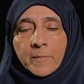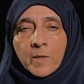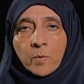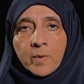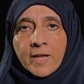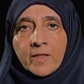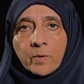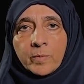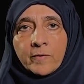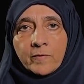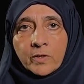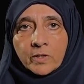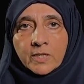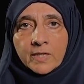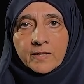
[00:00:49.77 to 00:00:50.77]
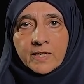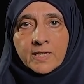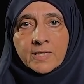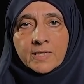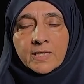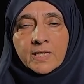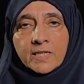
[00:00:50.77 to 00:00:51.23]
The way that we've looked at
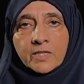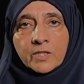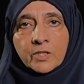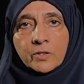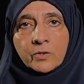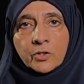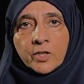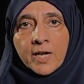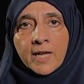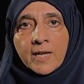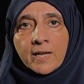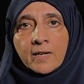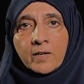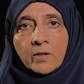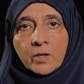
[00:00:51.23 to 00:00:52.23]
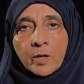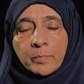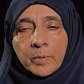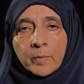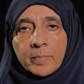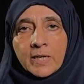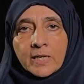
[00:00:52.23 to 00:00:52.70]
this is to try and look at
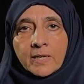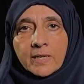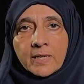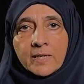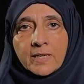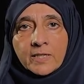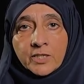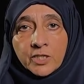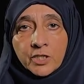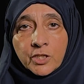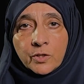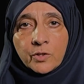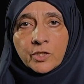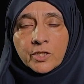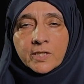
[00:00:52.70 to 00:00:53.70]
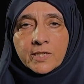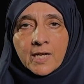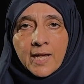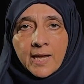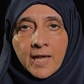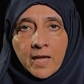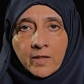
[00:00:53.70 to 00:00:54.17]
public institutions
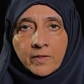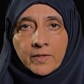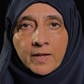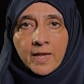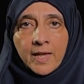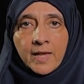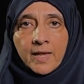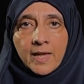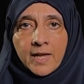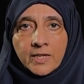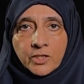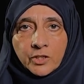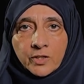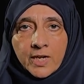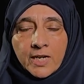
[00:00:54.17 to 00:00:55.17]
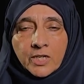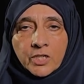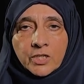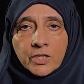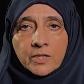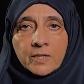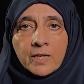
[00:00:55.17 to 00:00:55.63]
like healthcare,
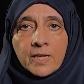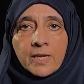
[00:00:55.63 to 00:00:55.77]
education,